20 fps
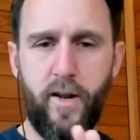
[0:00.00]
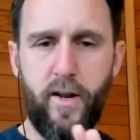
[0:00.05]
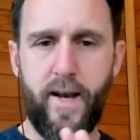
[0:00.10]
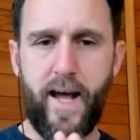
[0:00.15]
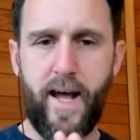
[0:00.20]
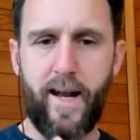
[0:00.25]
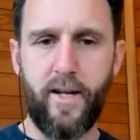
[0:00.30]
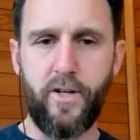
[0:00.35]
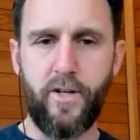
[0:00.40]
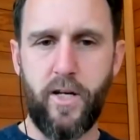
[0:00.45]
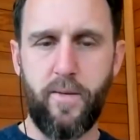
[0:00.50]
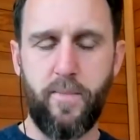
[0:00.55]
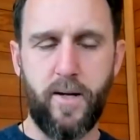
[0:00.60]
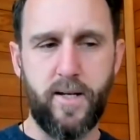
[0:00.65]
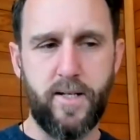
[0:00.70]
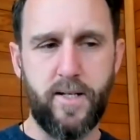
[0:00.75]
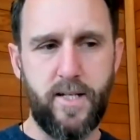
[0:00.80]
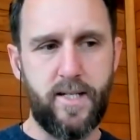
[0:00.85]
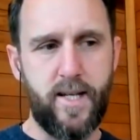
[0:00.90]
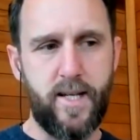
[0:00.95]
analogy
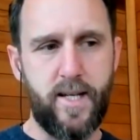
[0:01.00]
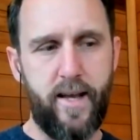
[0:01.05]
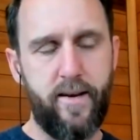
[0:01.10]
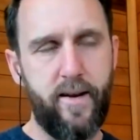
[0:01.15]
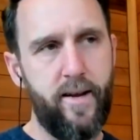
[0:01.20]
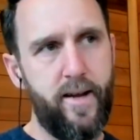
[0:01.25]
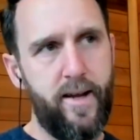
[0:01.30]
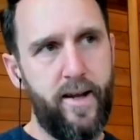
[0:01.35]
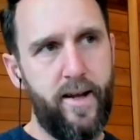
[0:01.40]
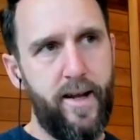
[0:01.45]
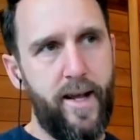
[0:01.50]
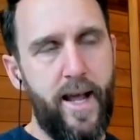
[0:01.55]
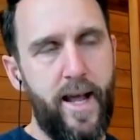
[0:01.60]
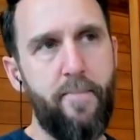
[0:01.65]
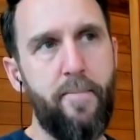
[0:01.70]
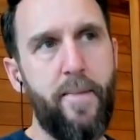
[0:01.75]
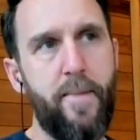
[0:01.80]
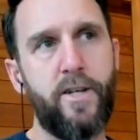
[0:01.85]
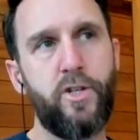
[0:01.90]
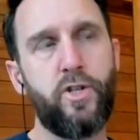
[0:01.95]
because he said,
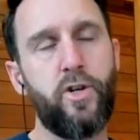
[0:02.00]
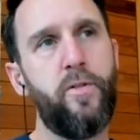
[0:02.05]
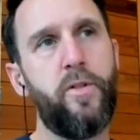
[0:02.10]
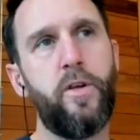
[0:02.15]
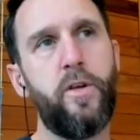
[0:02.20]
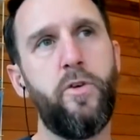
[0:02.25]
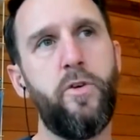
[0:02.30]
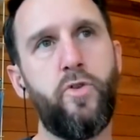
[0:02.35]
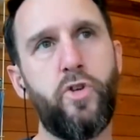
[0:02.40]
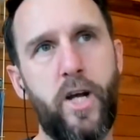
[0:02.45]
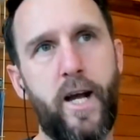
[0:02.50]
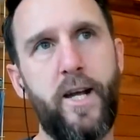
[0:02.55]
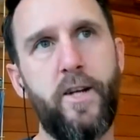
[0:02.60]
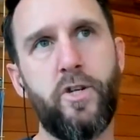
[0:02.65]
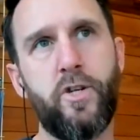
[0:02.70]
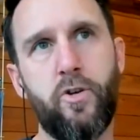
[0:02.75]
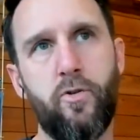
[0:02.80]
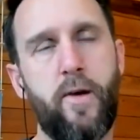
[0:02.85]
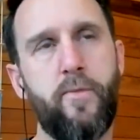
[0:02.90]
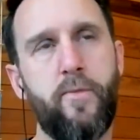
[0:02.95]
imagine that you
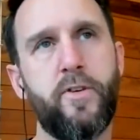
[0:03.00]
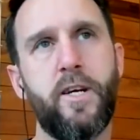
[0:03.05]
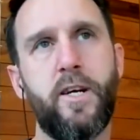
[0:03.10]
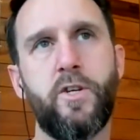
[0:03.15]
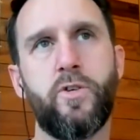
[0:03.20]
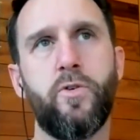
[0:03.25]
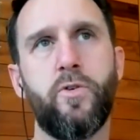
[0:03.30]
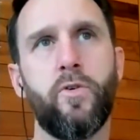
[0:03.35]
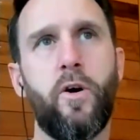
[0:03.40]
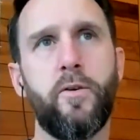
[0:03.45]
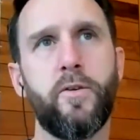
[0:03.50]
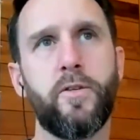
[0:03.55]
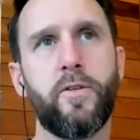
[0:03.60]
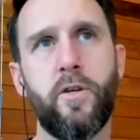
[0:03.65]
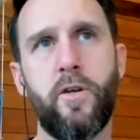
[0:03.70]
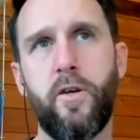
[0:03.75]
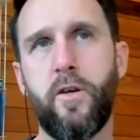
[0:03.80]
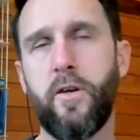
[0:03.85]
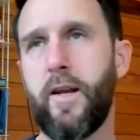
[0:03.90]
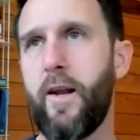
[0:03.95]
change the gravitational
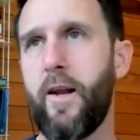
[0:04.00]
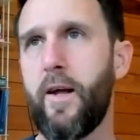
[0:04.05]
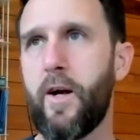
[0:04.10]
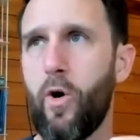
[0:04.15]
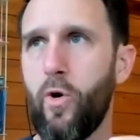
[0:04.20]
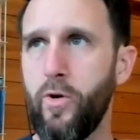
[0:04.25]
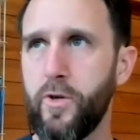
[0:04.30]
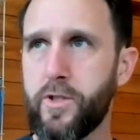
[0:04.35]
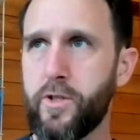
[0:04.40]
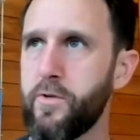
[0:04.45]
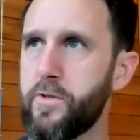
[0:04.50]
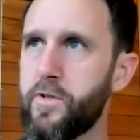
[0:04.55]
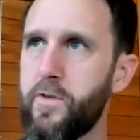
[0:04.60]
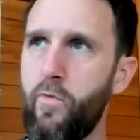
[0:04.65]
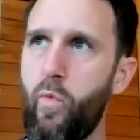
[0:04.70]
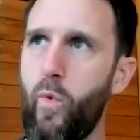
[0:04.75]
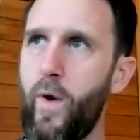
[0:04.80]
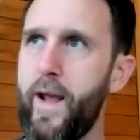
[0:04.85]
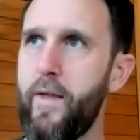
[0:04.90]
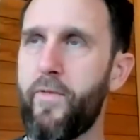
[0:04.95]
constant, all sorts
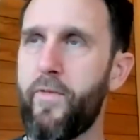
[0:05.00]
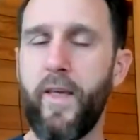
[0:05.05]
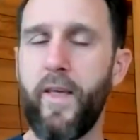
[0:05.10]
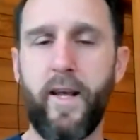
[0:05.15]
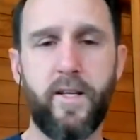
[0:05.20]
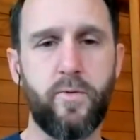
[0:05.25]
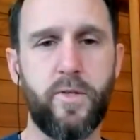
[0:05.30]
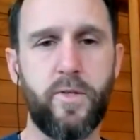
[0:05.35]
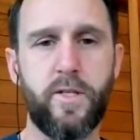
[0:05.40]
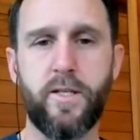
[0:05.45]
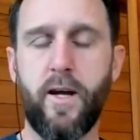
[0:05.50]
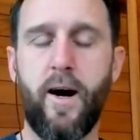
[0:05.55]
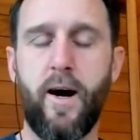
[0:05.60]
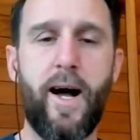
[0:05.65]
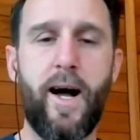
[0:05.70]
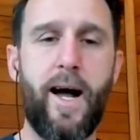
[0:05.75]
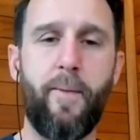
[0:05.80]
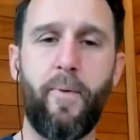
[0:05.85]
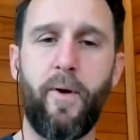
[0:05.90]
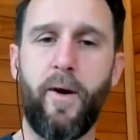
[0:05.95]
of weird things would
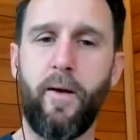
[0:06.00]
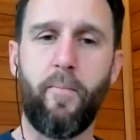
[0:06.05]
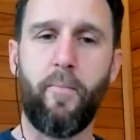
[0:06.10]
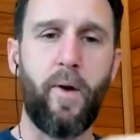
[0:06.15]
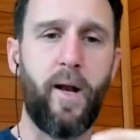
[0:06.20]
start happening.